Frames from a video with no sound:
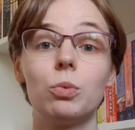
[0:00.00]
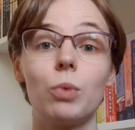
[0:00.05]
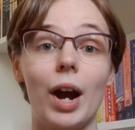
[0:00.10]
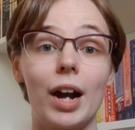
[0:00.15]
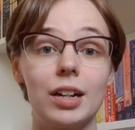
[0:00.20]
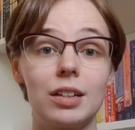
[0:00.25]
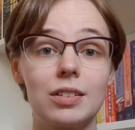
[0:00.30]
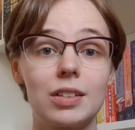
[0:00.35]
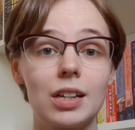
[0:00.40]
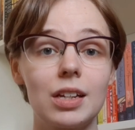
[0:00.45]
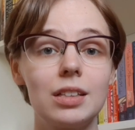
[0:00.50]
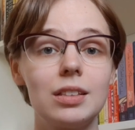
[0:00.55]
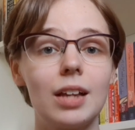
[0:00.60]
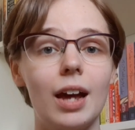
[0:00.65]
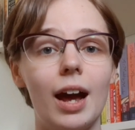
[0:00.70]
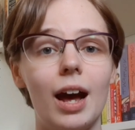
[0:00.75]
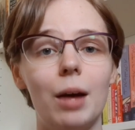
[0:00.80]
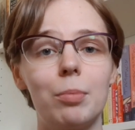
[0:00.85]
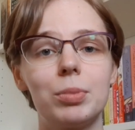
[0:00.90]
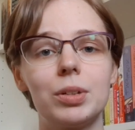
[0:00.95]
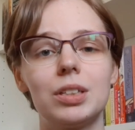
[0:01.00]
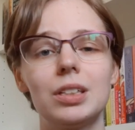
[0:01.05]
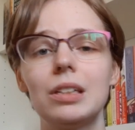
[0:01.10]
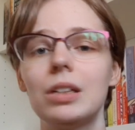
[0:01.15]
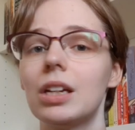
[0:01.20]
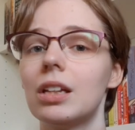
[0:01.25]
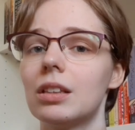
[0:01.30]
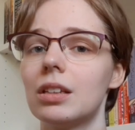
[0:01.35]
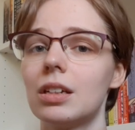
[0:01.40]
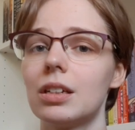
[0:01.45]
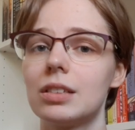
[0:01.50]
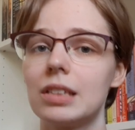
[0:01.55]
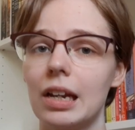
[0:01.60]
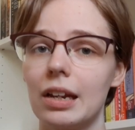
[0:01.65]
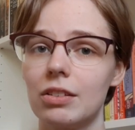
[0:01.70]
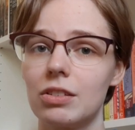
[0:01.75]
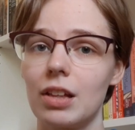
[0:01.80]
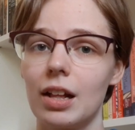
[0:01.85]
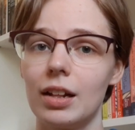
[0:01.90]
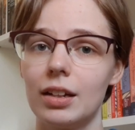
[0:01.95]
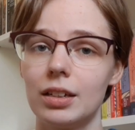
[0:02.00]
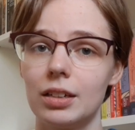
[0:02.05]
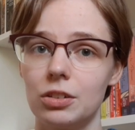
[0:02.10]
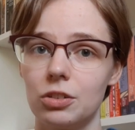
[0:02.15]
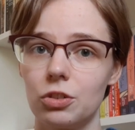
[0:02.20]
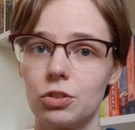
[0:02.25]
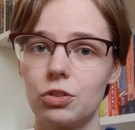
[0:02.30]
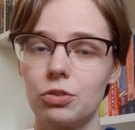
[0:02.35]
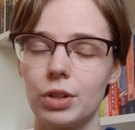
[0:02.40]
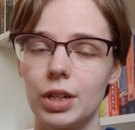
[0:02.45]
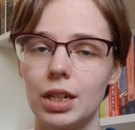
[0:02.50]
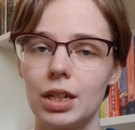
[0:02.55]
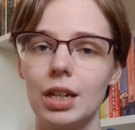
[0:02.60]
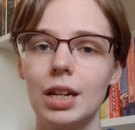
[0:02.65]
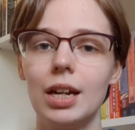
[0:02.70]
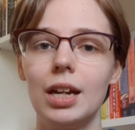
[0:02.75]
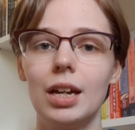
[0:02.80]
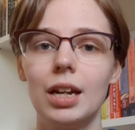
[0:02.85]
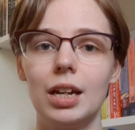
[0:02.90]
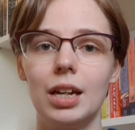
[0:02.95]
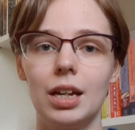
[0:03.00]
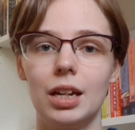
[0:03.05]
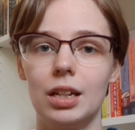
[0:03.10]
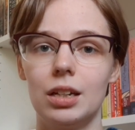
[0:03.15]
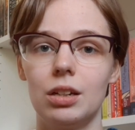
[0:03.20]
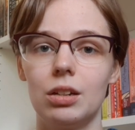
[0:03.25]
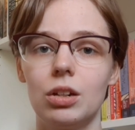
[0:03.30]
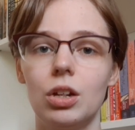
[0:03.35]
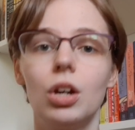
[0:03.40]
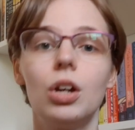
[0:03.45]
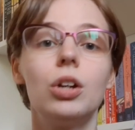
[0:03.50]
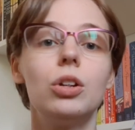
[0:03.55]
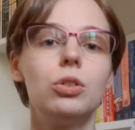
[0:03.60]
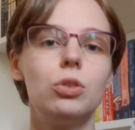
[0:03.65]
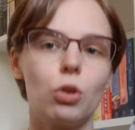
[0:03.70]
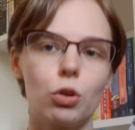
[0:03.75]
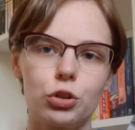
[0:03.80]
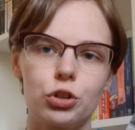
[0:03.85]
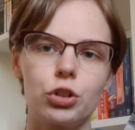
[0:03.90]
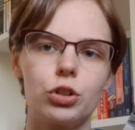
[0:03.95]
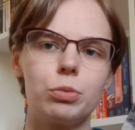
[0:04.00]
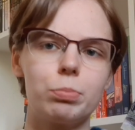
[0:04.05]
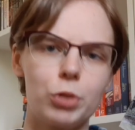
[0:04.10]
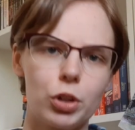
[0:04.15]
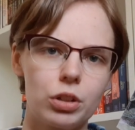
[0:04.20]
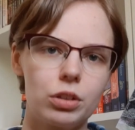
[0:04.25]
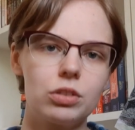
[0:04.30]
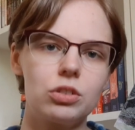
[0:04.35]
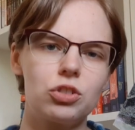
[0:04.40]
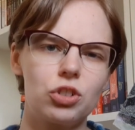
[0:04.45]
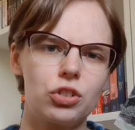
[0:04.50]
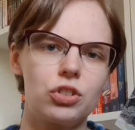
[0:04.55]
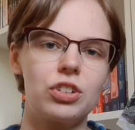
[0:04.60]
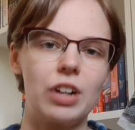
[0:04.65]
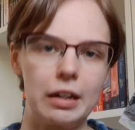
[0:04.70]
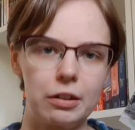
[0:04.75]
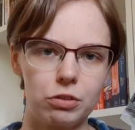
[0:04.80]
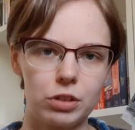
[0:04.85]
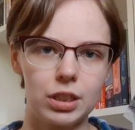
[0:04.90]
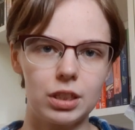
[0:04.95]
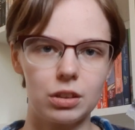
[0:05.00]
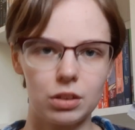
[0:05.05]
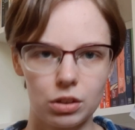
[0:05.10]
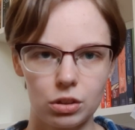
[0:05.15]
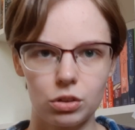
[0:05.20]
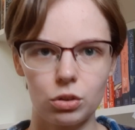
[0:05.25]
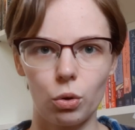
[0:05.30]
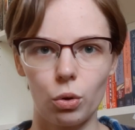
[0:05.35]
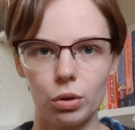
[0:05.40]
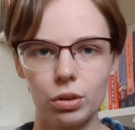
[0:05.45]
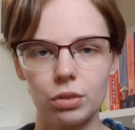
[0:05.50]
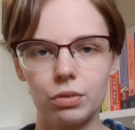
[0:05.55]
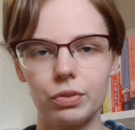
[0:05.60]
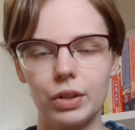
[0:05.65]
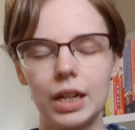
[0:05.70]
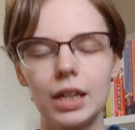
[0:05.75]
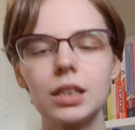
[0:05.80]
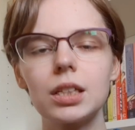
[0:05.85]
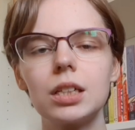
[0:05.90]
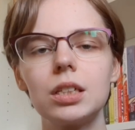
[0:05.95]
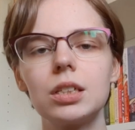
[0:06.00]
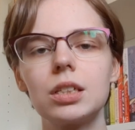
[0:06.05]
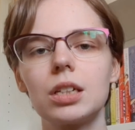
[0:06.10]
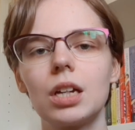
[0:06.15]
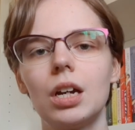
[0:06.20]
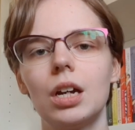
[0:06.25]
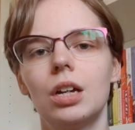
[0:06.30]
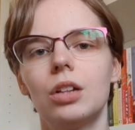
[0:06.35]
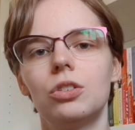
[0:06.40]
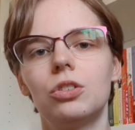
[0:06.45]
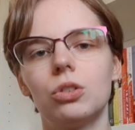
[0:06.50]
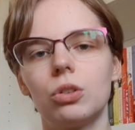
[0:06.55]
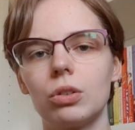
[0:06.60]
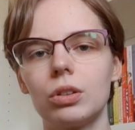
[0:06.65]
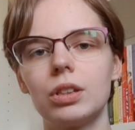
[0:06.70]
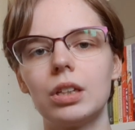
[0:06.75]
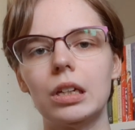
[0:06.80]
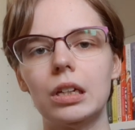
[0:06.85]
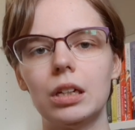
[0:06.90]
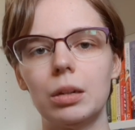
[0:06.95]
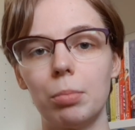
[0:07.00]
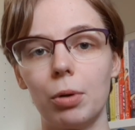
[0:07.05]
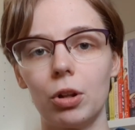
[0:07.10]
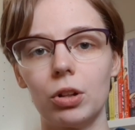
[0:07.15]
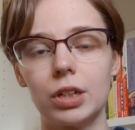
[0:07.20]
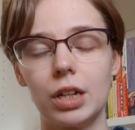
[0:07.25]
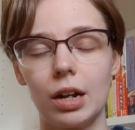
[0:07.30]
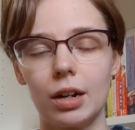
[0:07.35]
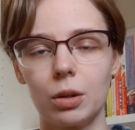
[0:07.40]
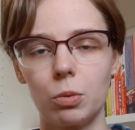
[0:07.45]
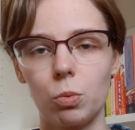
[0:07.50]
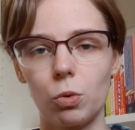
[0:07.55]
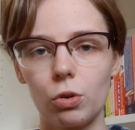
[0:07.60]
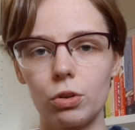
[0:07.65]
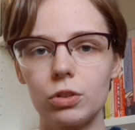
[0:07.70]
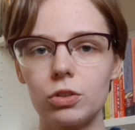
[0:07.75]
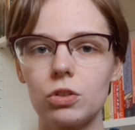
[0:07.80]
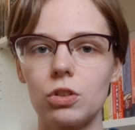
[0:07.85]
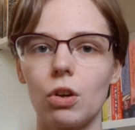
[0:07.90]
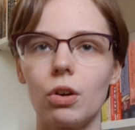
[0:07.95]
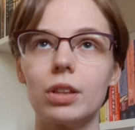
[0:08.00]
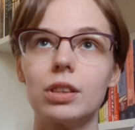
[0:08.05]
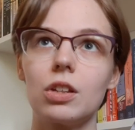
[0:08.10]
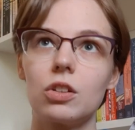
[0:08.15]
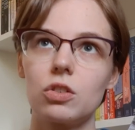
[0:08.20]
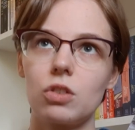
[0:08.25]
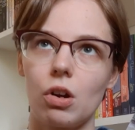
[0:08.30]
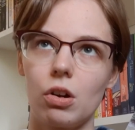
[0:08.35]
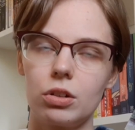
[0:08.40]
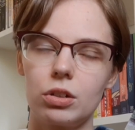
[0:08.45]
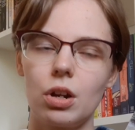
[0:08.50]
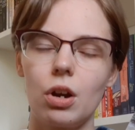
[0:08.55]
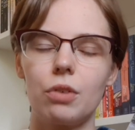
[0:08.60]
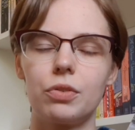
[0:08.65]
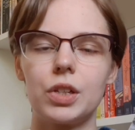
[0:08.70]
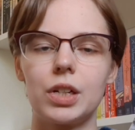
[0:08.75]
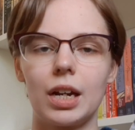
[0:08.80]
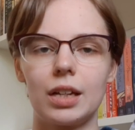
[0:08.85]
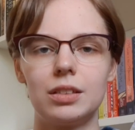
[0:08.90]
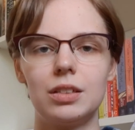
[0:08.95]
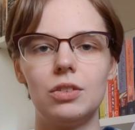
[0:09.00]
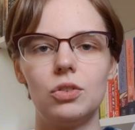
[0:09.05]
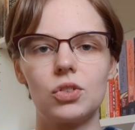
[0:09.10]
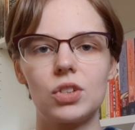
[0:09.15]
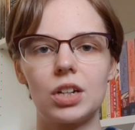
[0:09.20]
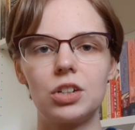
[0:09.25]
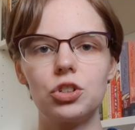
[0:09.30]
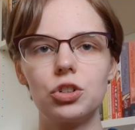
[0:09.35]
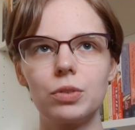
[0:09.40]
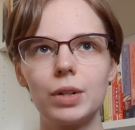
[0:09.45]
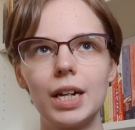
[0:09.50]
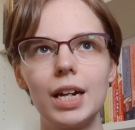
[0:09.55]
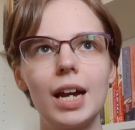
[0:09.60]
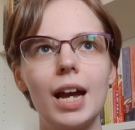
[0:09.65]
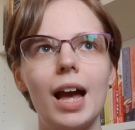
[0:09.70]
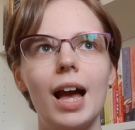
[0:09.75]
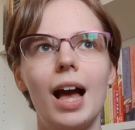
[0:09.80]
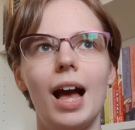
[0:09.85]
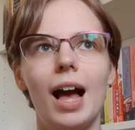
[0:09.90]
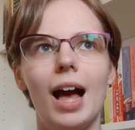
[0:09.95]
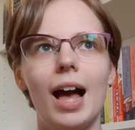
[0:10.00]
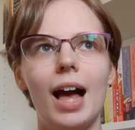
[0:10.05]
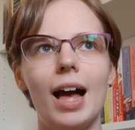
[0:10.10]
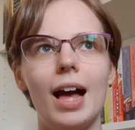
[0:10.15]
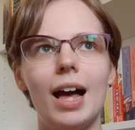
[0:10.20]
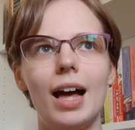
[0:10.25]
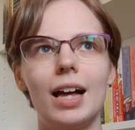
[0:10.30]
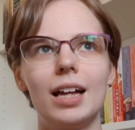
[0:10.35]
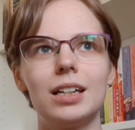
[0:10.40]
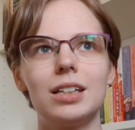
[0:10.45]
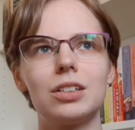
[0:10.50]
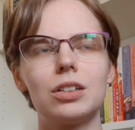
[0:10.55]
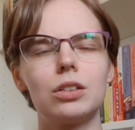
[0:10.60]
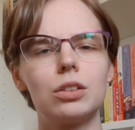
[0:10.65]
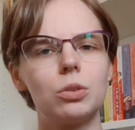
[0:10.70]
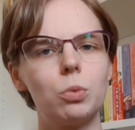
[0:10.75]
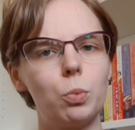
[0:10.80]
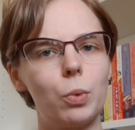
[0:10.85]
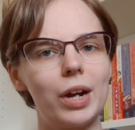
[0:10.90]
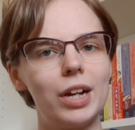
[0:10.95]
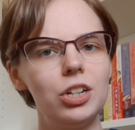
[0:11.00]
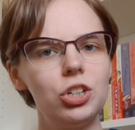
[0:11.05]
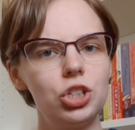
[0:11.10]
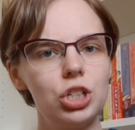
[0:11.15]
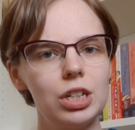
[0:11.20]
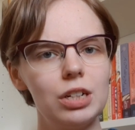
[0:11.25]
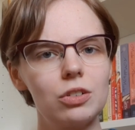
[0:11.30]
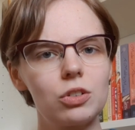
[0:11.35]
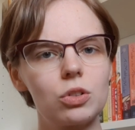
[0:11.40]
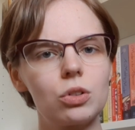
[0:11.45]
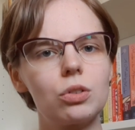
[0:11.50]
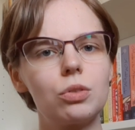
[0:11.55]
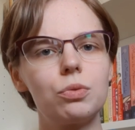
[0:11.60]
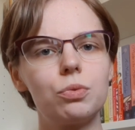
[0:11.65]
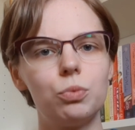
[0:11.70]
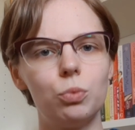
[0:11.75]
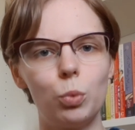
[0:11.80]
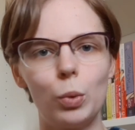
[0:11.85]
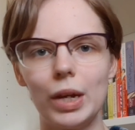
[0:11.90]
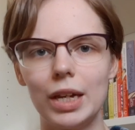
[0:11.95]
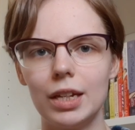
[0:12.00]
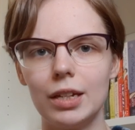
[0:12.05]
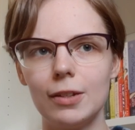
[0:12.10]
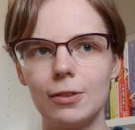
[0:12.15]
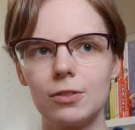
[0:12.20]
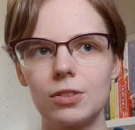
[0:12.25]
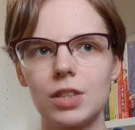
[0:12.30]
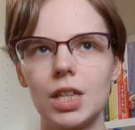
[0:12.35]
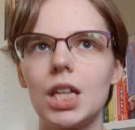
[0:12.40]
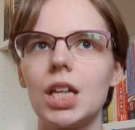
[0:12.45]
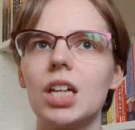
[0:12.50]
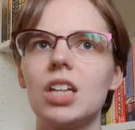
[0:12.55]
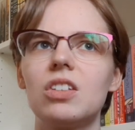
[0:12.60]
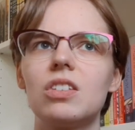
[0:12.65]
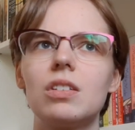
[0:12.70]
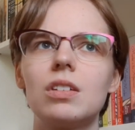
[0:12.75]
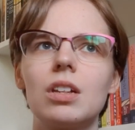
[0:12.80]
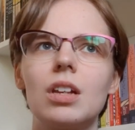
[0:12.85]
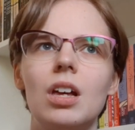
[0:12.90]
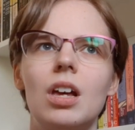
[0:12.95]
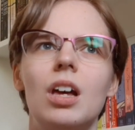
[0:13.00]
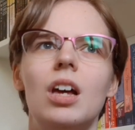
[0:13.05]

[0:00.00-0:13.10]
rioting that happened in the textile industry in Yorkshire, but just generally in the north of England during the Napoleonic Wars, so at the start of the 19th century. And the way she sort of weaves this,